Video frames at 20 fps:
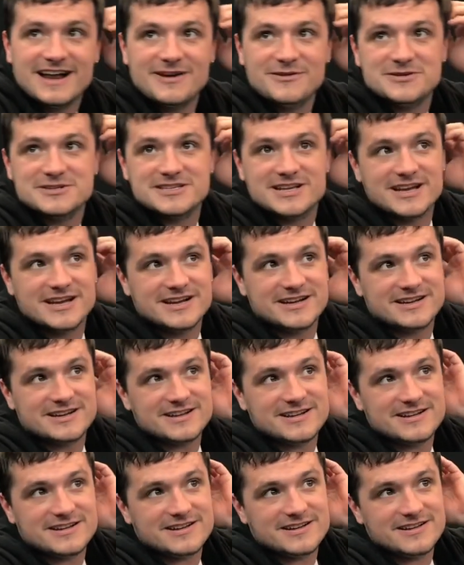that is like,
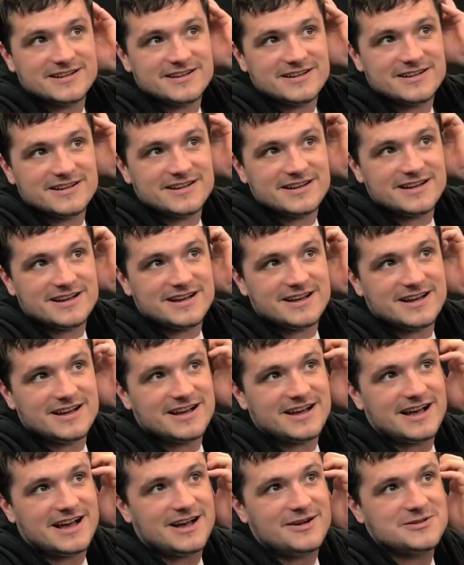great behavior to teach
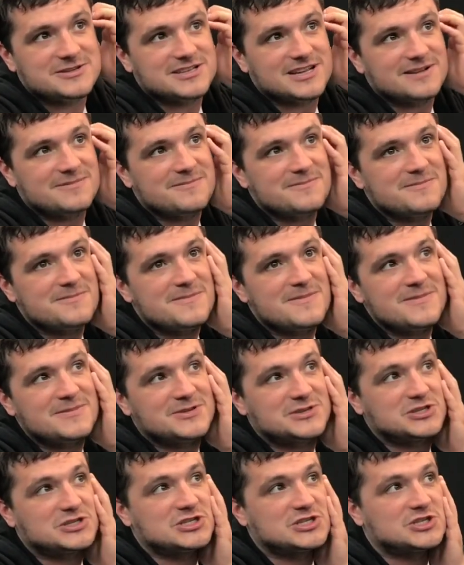teaching. I was like,
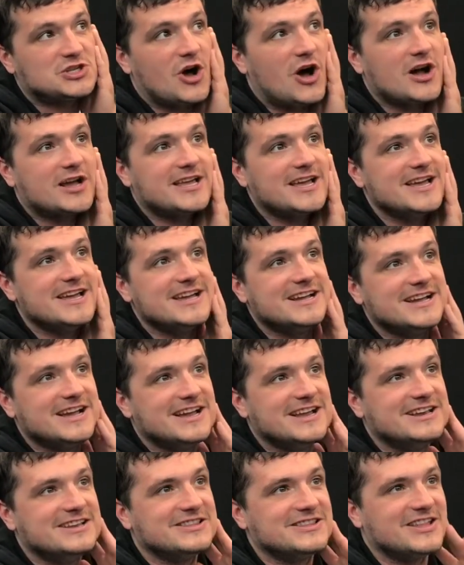yeah. stalking
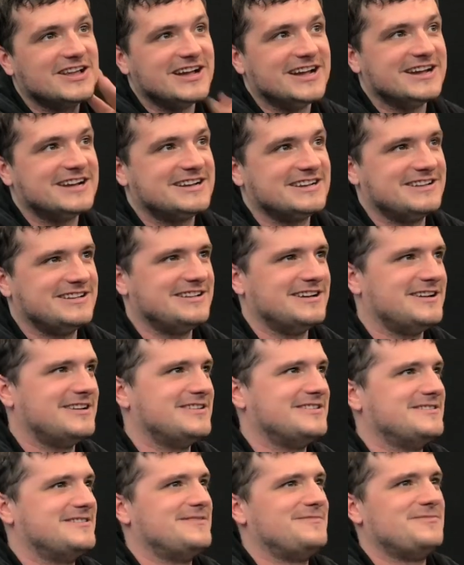and like, yeah,
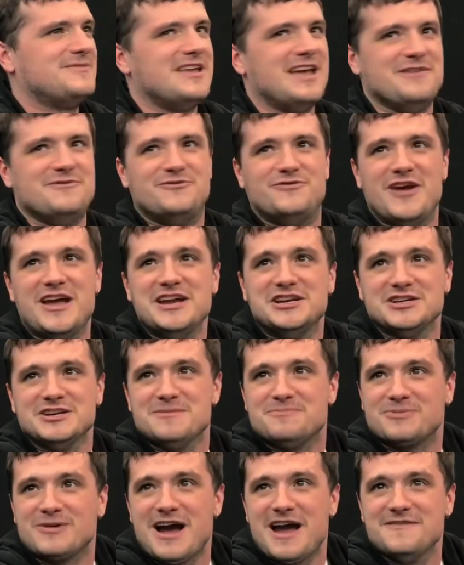kidnappers, invasion
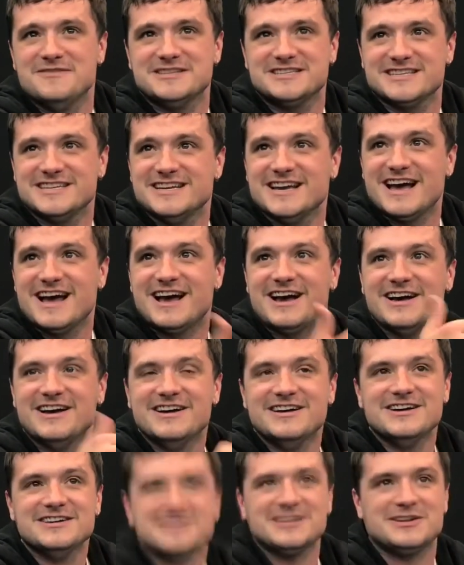of privacy. Yeah,
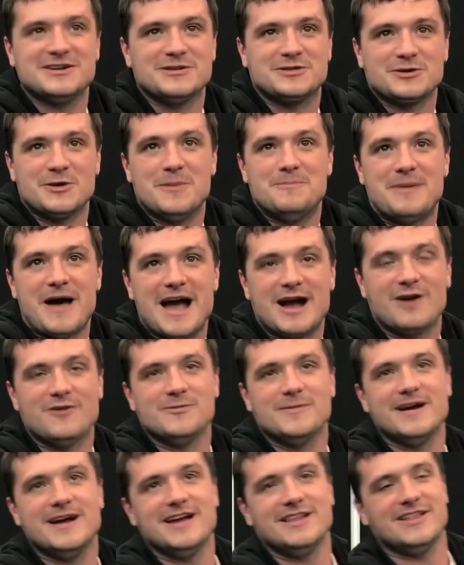you mean, you throw a bag
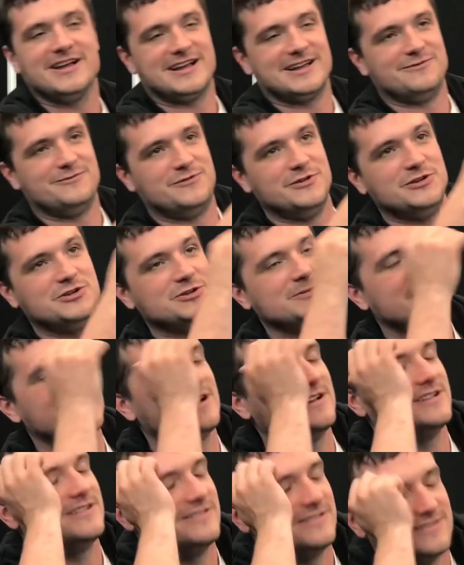over my head like in Future
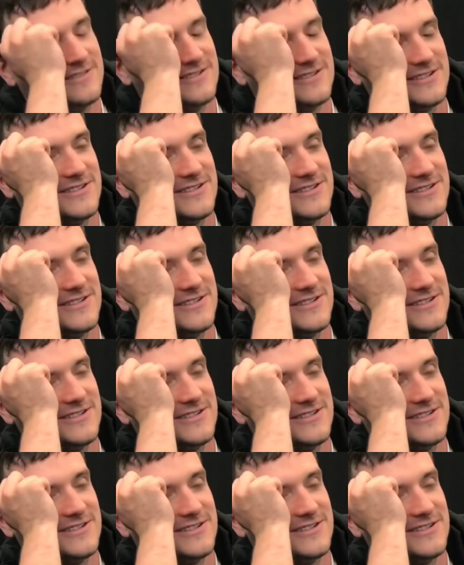Man. And